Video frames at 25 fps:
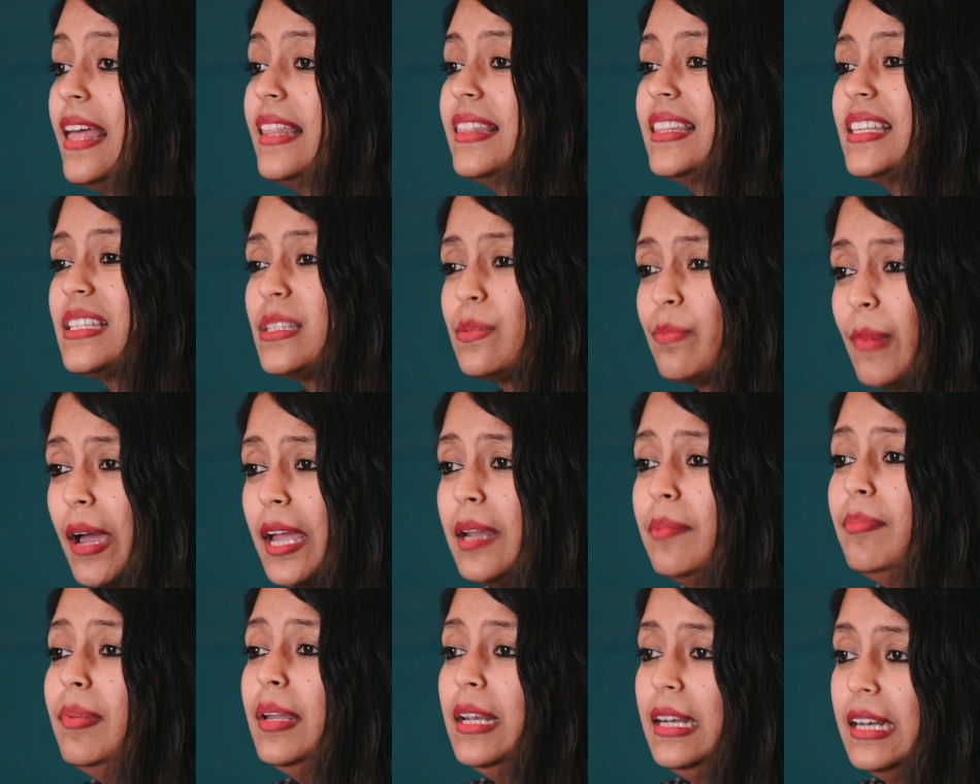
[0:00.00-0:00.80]
This
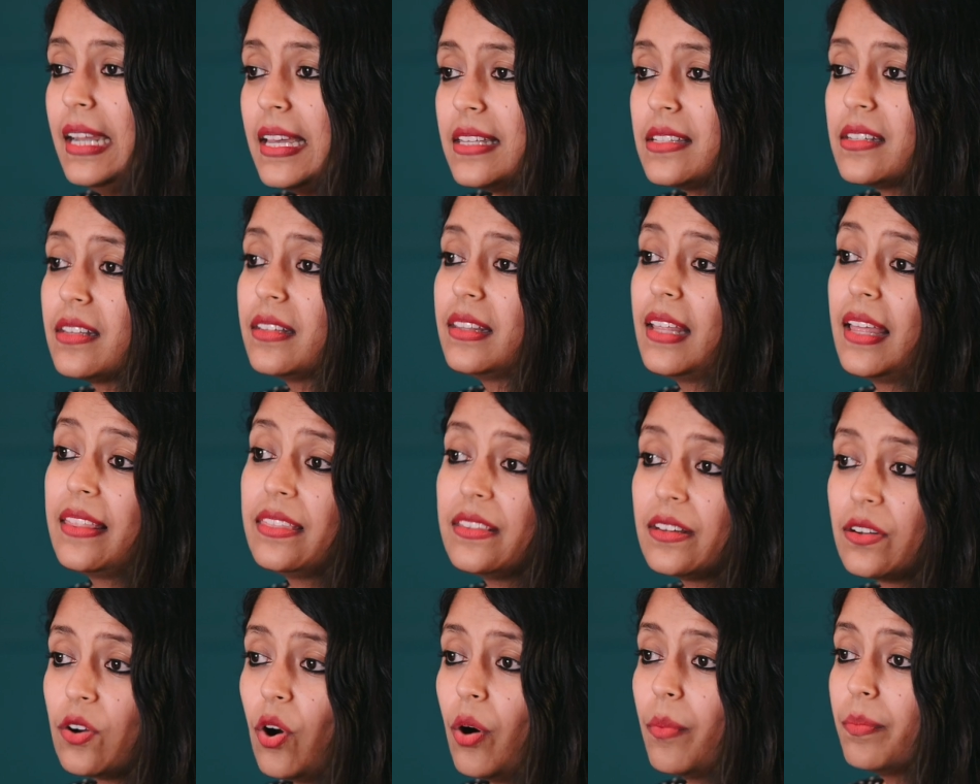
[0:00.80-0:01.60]
might be lesser than
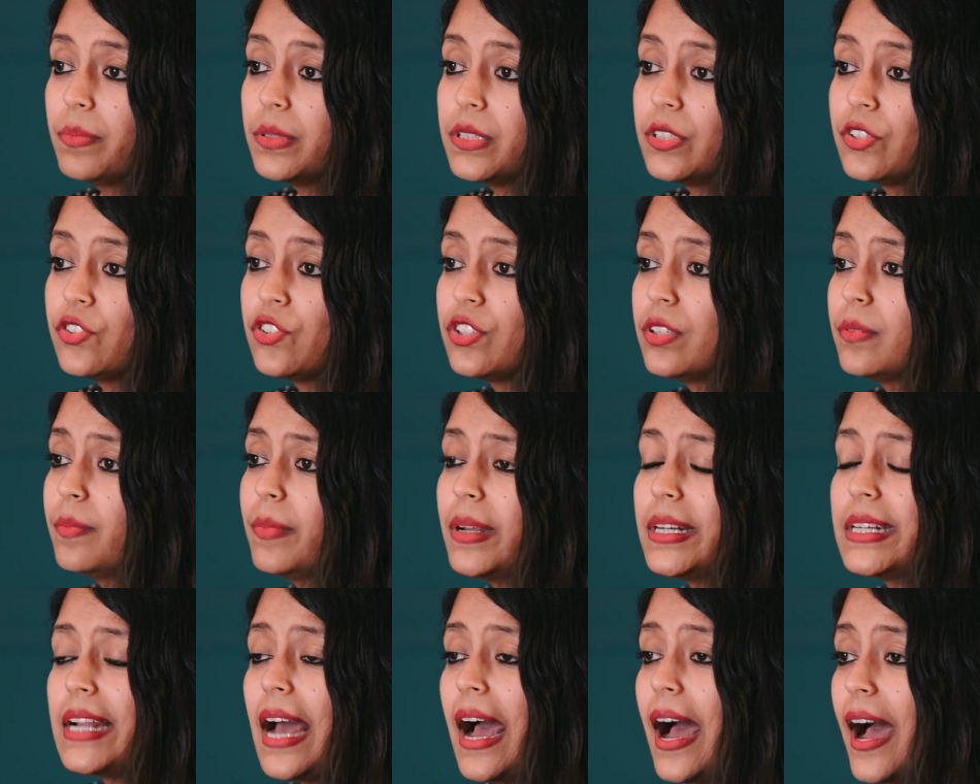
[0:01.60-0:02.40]
the competition,
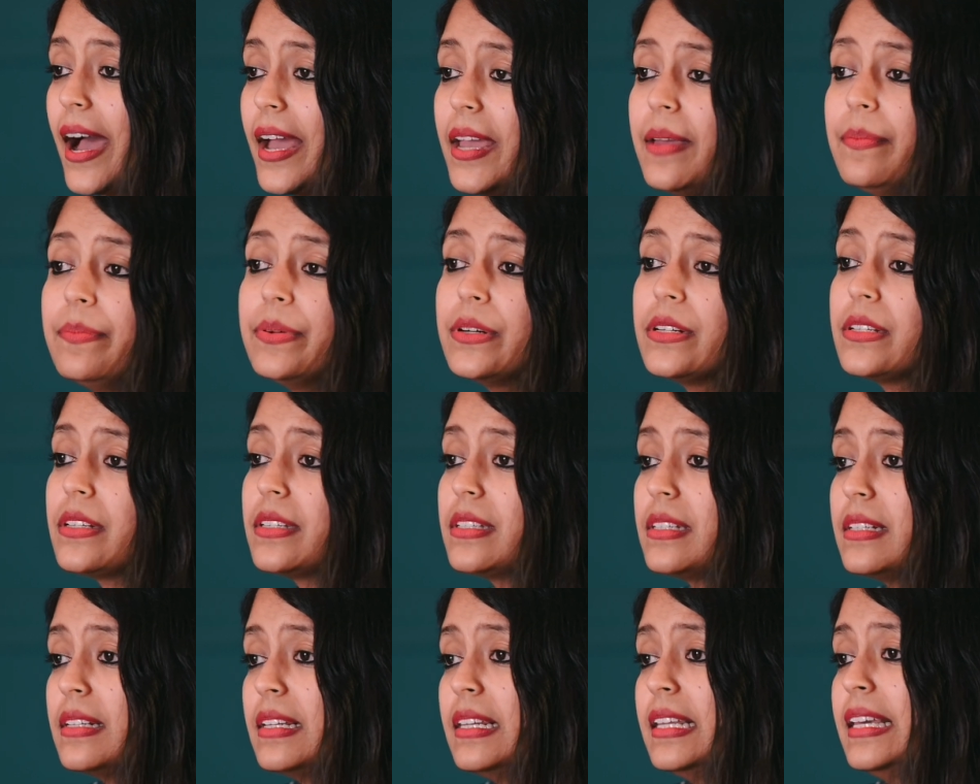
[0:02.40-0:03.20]
but I
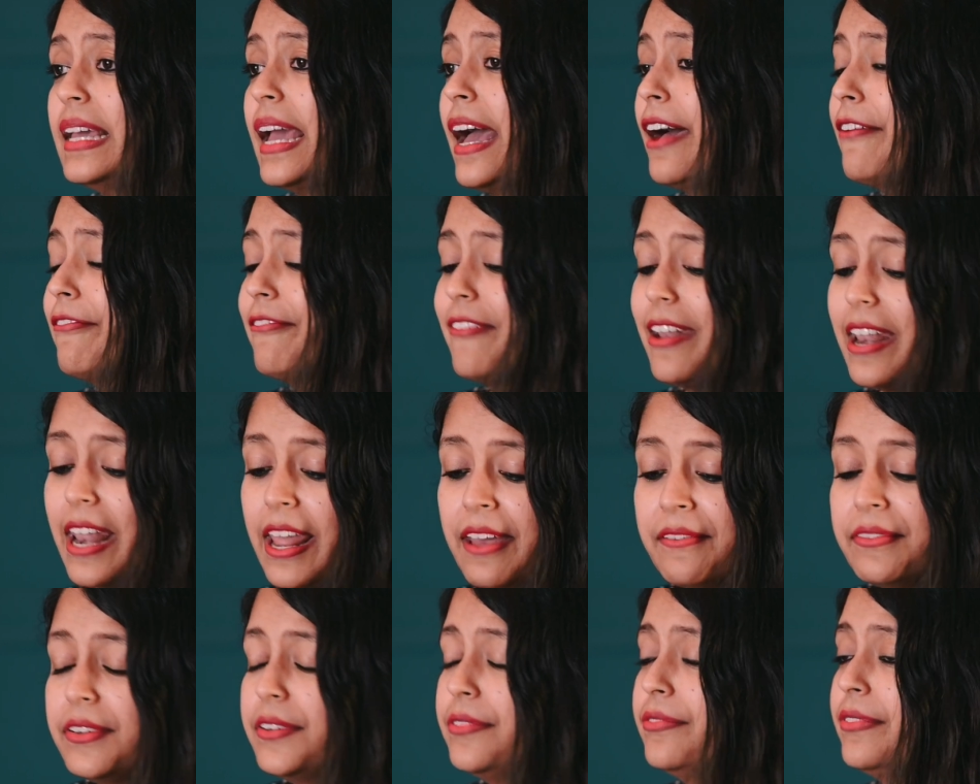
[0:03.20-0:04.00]
personally have
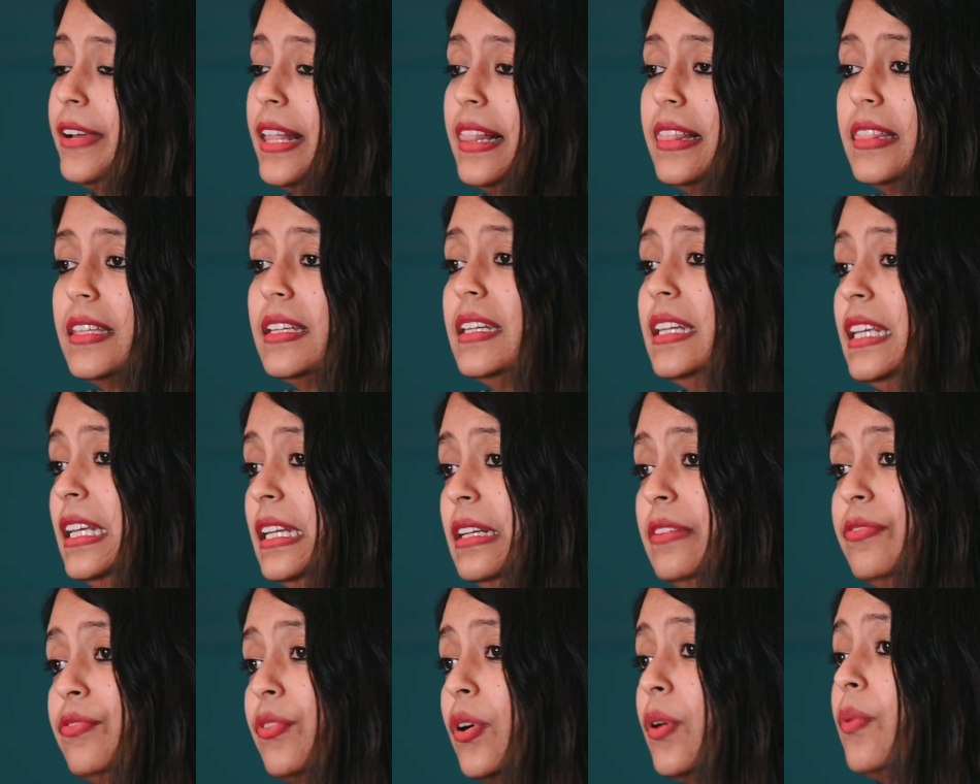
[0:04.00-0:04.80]
never felt the
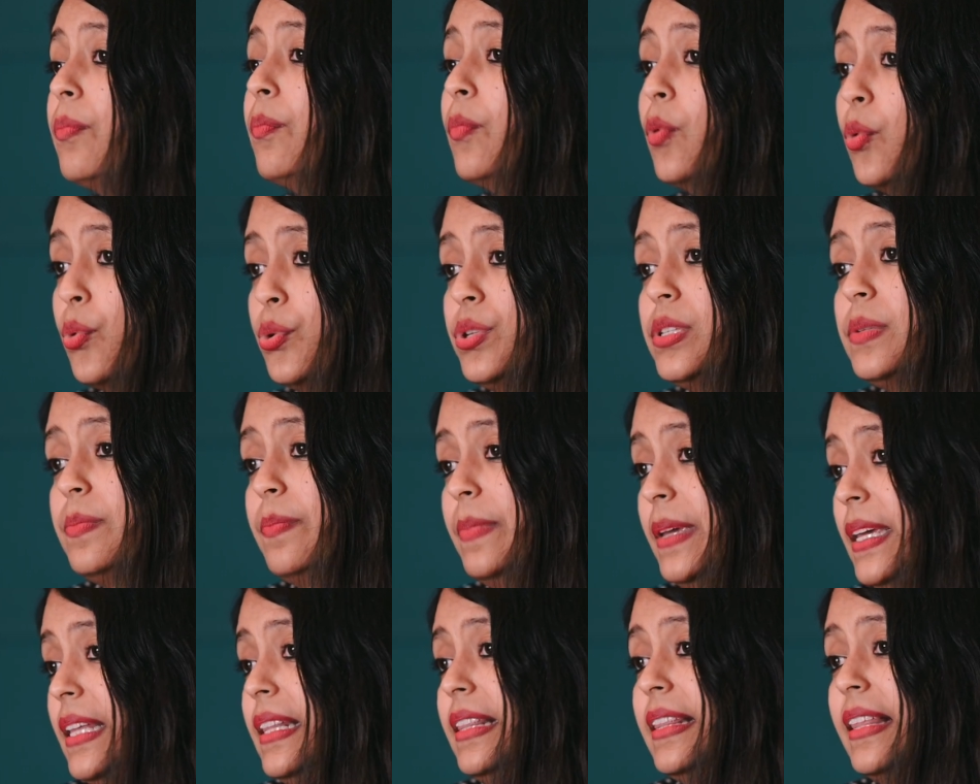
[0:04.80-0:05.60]
need for more
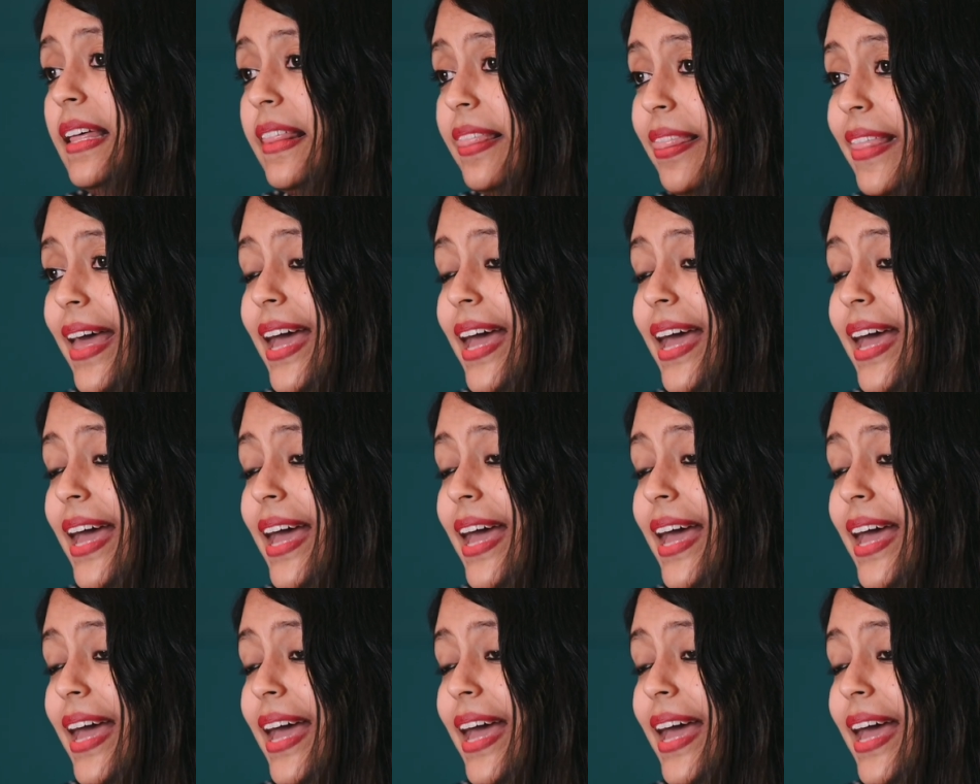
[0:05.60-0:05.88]
speed than